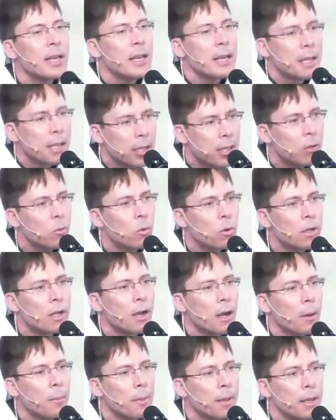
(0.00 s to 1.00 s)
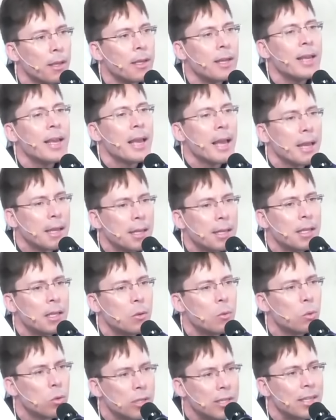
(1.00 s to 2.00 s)
He will come in and He
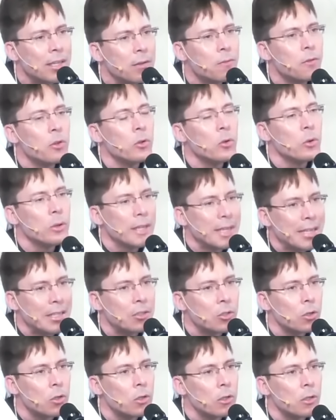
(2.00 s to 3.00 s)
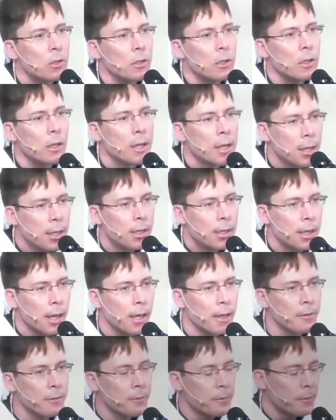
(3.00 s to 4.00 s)
will give you eternal
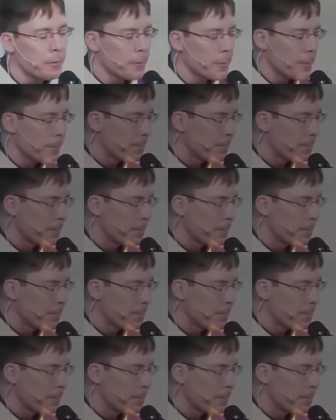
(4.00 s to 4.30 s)
life.